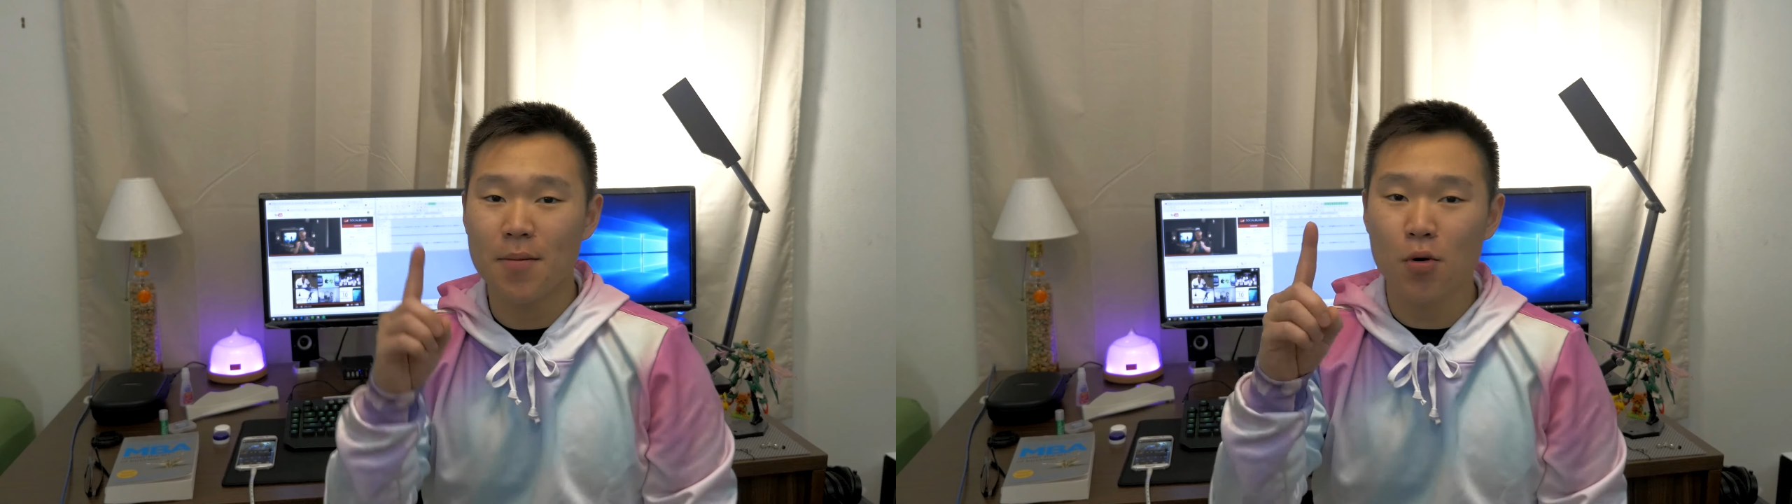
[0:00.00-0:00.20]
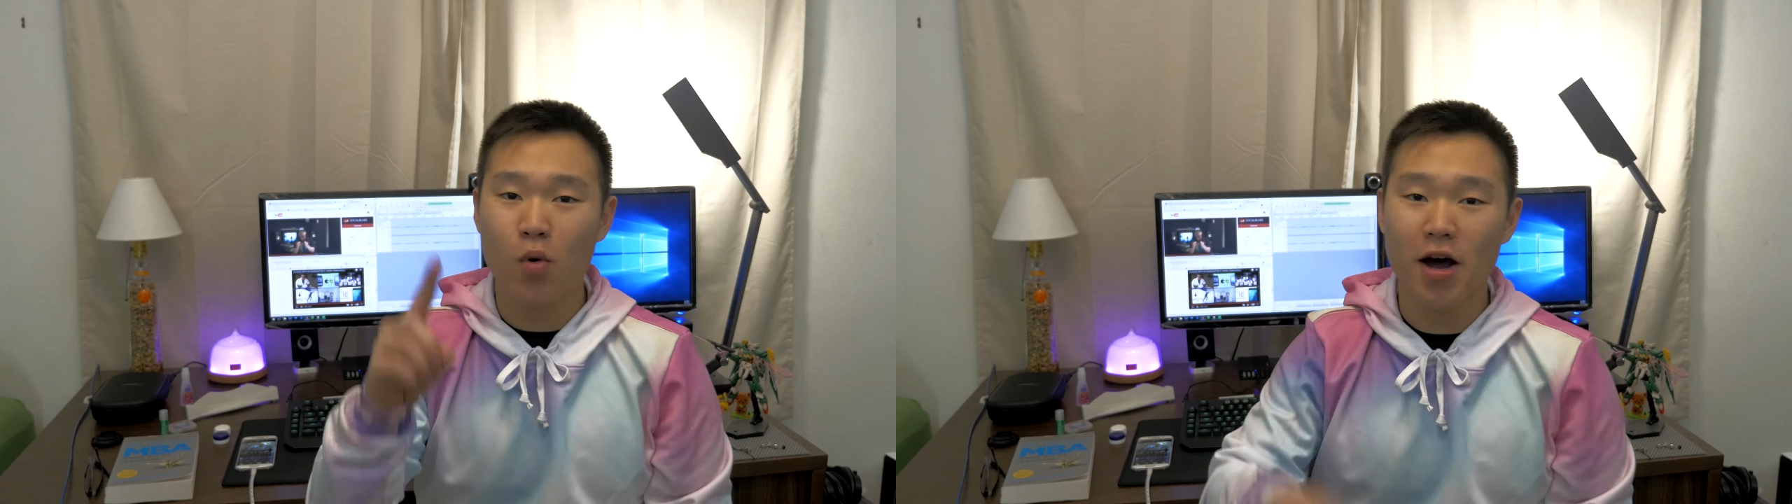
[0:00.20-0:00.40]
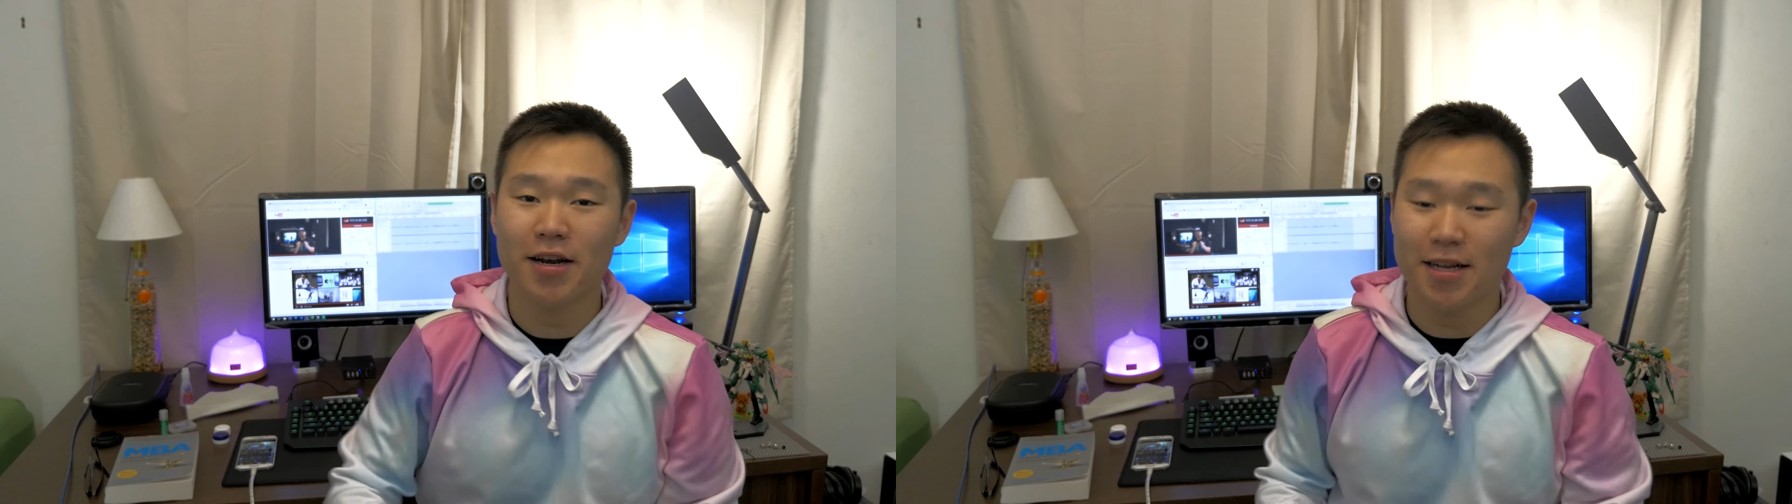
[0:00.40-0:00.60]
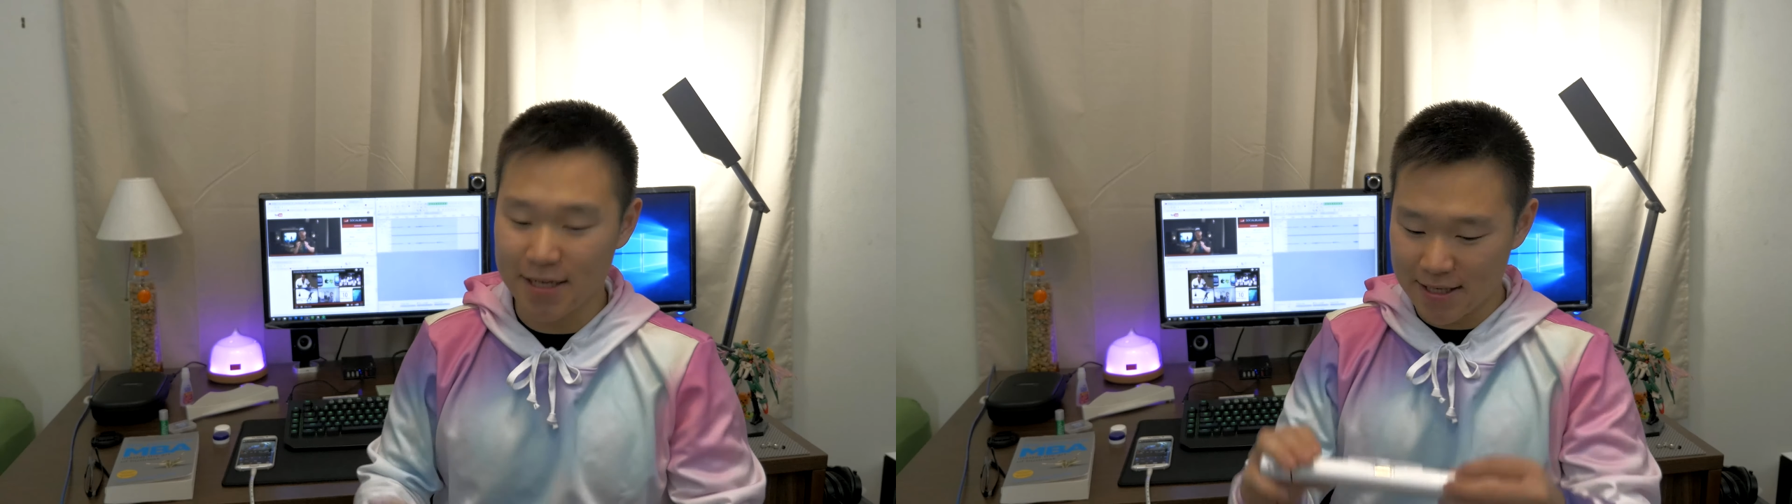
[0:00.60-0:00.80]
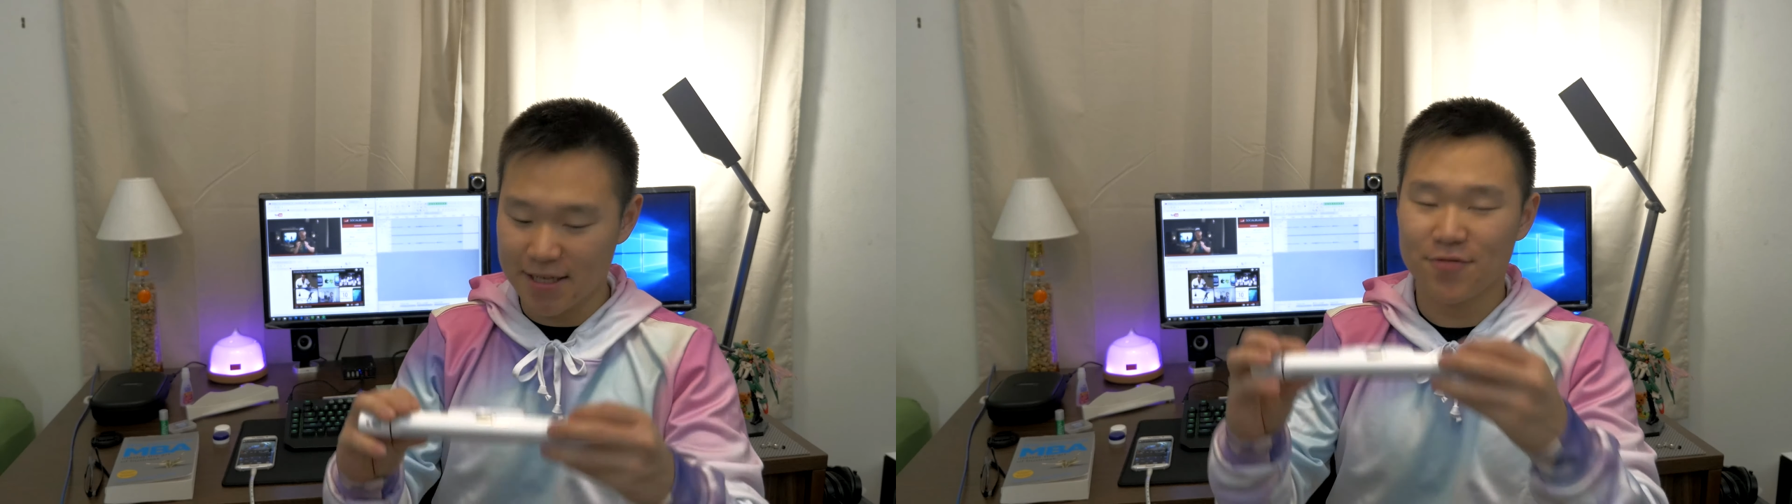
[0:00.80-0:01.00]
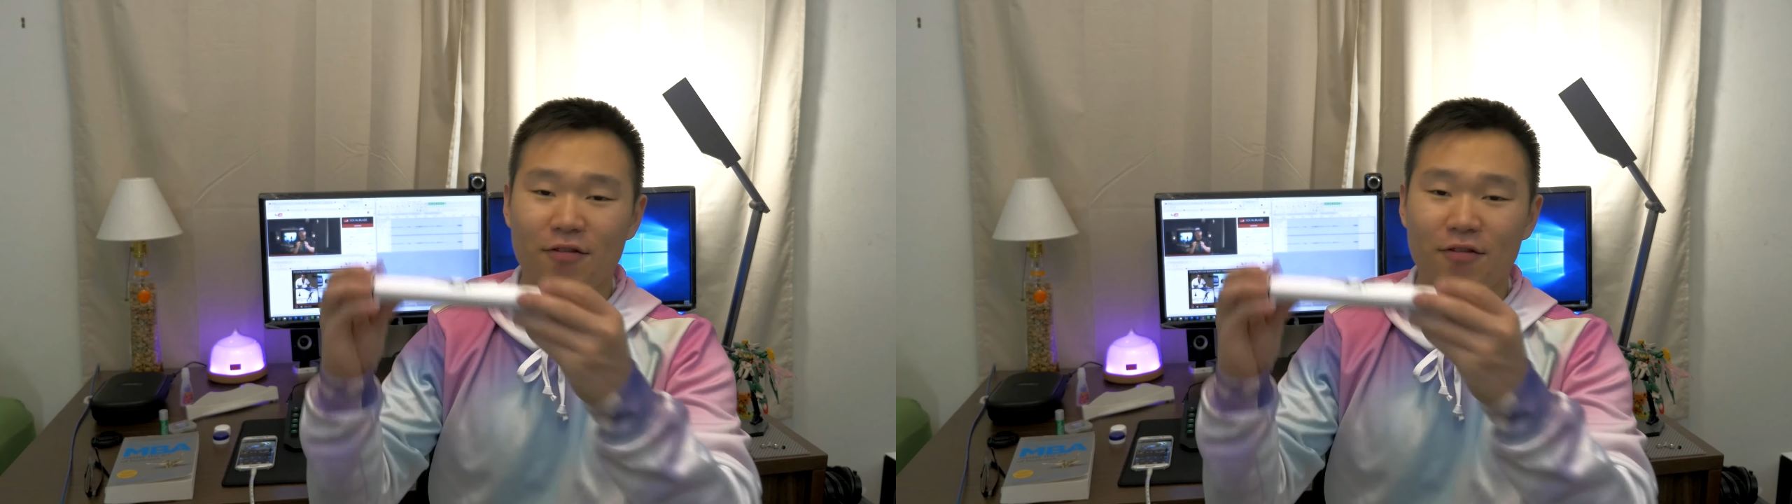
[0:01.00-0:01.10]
Number one is this